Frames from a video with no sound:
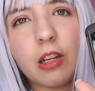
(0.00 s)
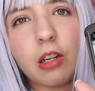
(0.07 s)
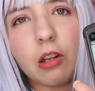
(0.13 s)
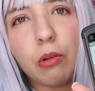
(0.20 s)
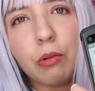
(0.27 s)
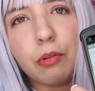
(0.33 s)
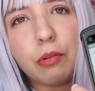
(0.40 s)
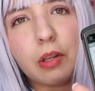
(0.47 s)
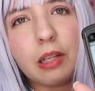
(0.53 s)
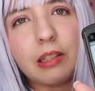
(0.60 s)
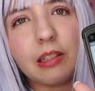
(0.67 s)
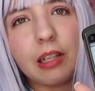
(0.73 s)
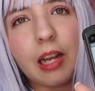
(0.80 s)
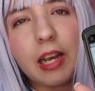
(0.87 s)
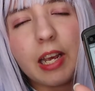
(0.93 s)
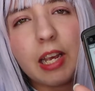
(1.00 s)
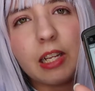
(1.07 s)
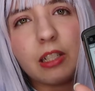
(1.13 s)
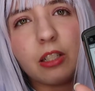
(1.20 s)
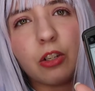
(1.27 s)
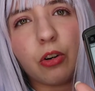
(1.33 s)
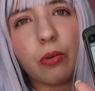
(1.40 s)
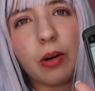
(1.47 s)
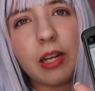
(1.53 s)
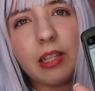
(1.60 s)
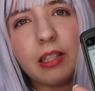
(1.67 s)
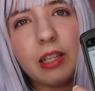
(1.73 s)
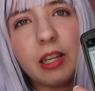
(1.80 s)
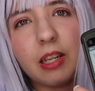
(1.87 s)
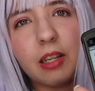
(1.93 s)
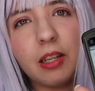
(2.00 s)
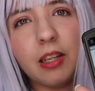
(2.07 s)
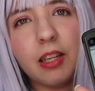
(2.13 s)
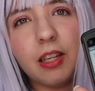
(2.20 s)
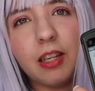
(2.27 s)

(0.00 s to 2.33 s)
clothing. Like, it's crazy.